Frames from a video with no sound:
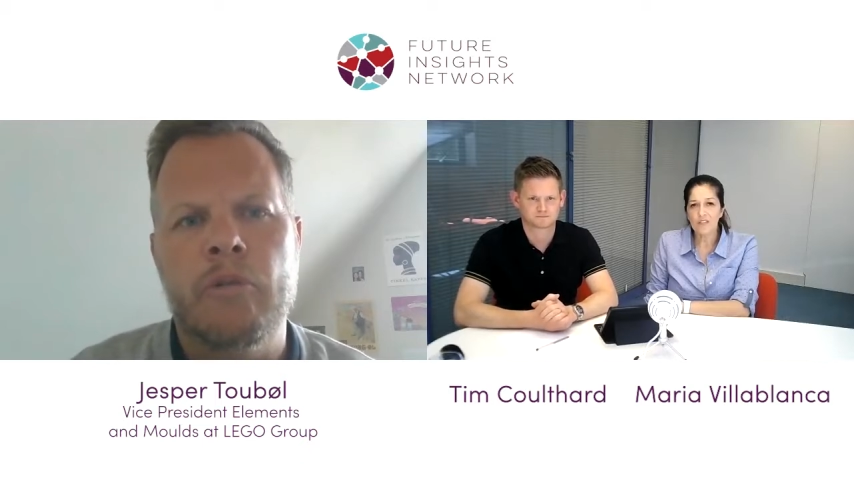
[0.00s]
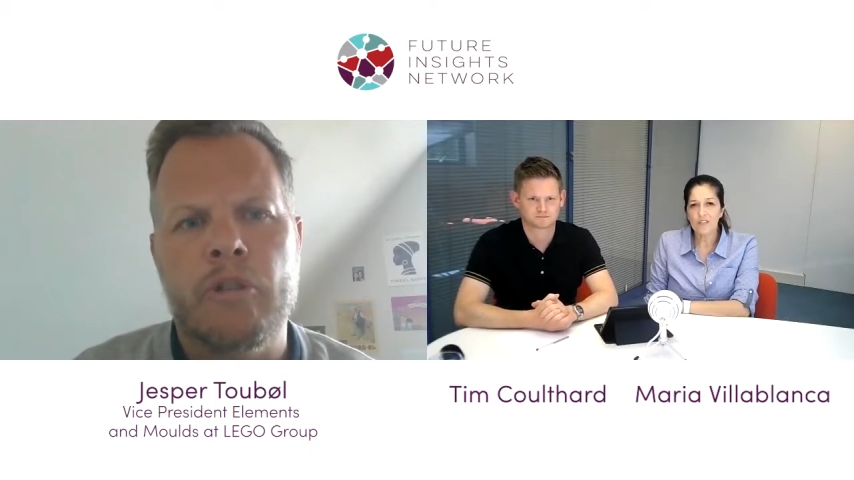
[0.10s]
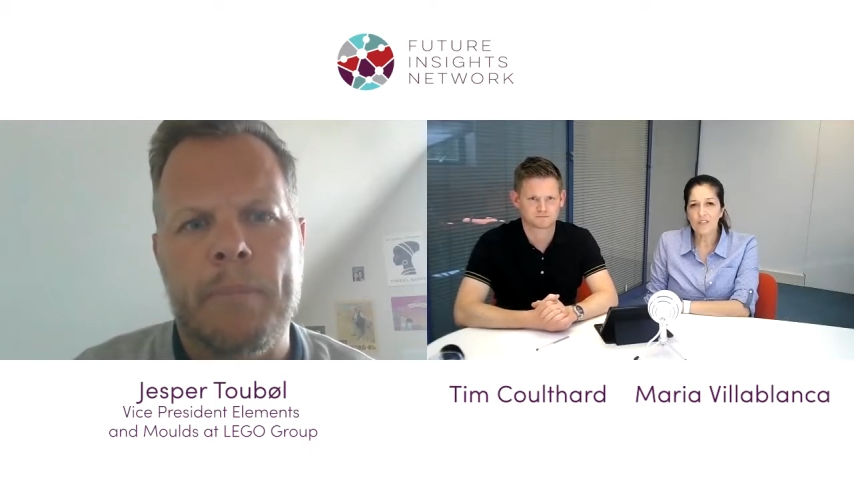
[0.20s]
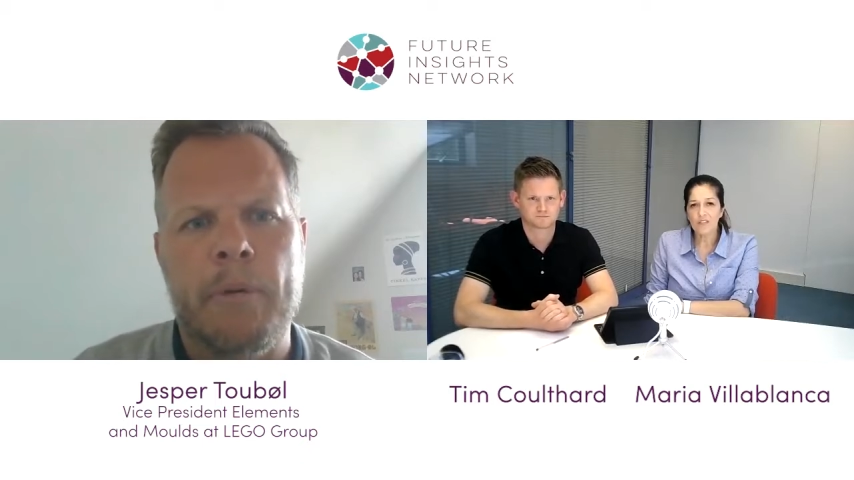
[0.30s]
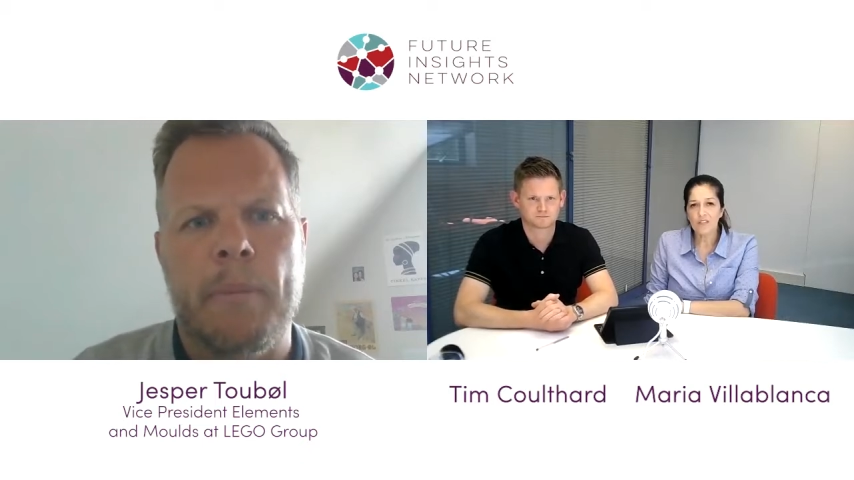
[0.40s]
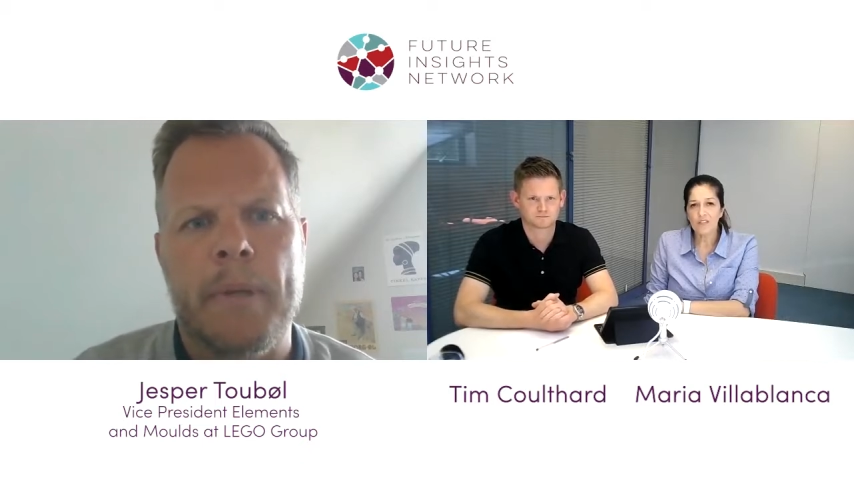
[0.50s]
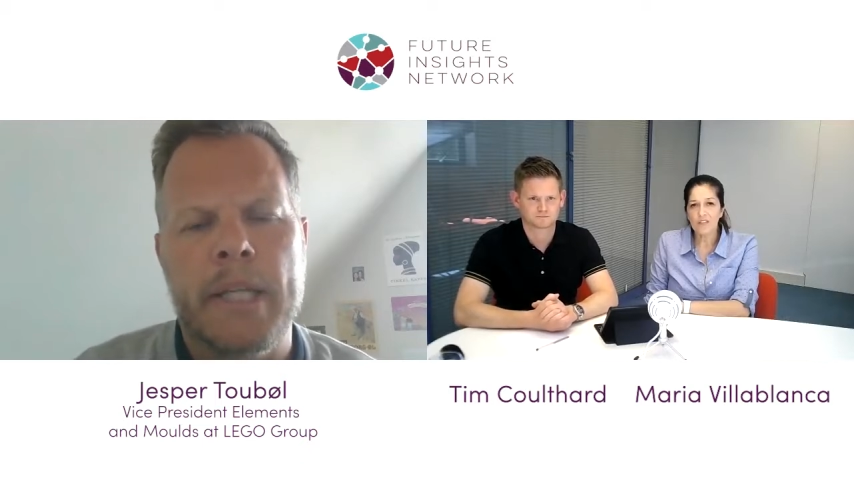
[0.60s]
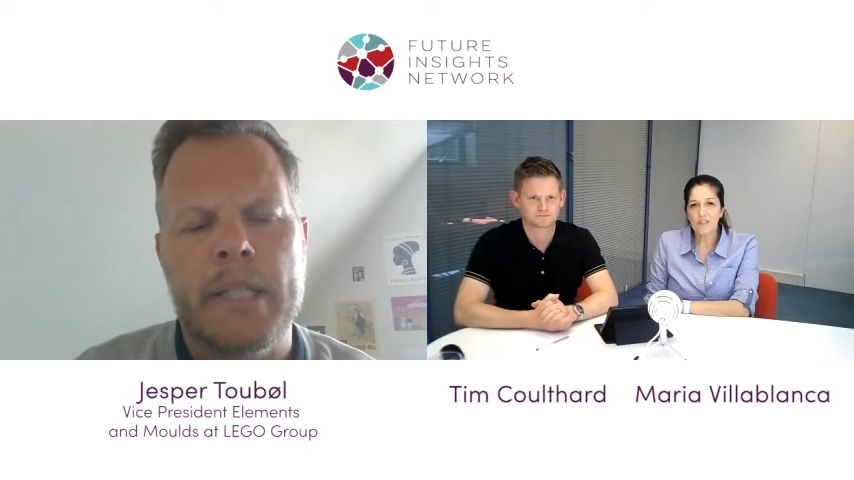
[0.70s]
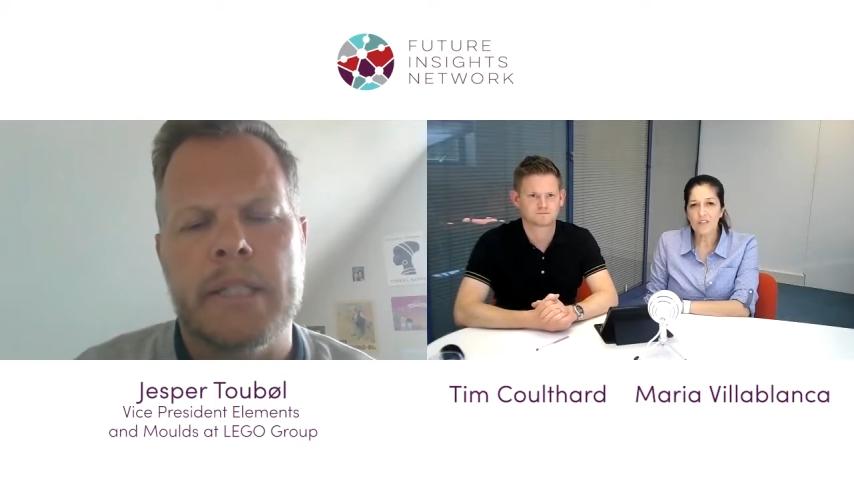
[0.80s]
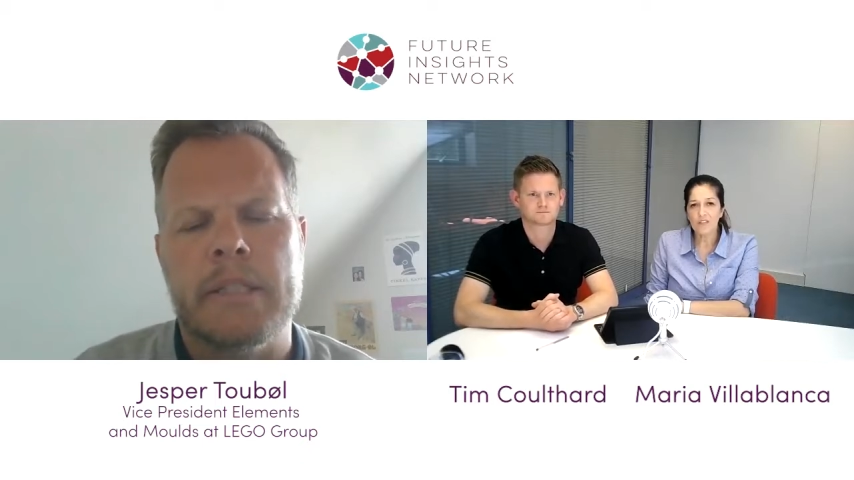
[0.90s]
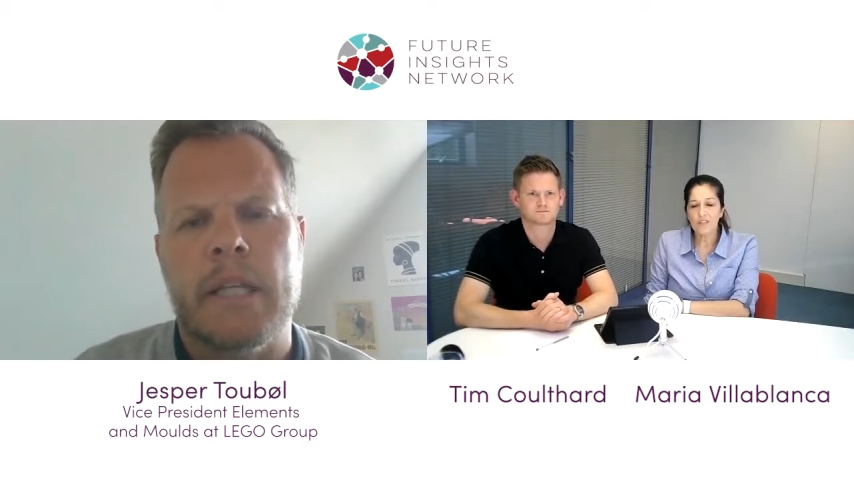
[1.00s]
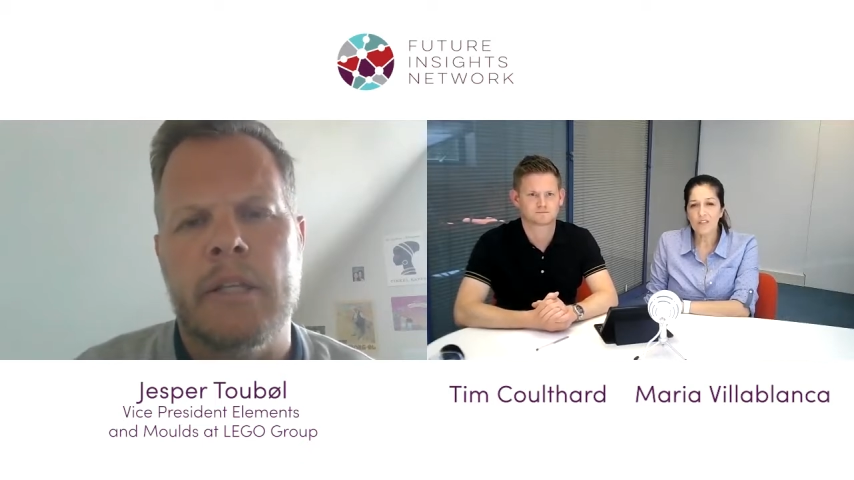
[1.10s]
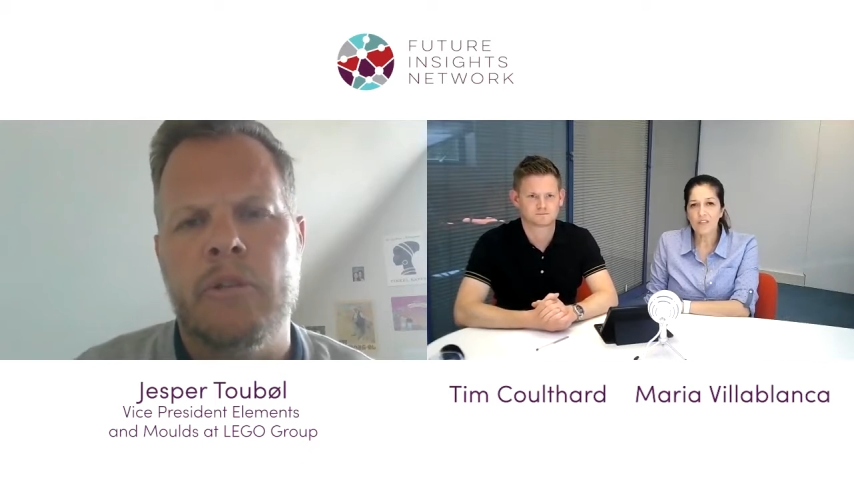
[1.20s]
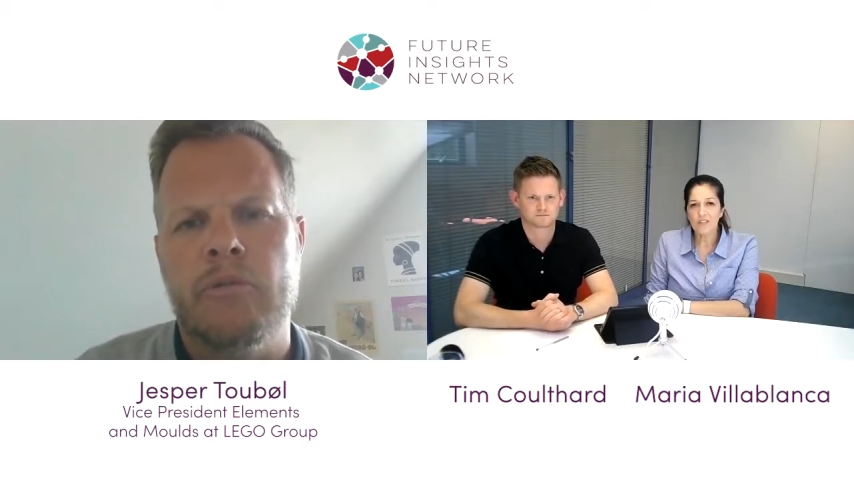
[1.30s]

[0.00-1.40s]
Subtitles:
job combinations and new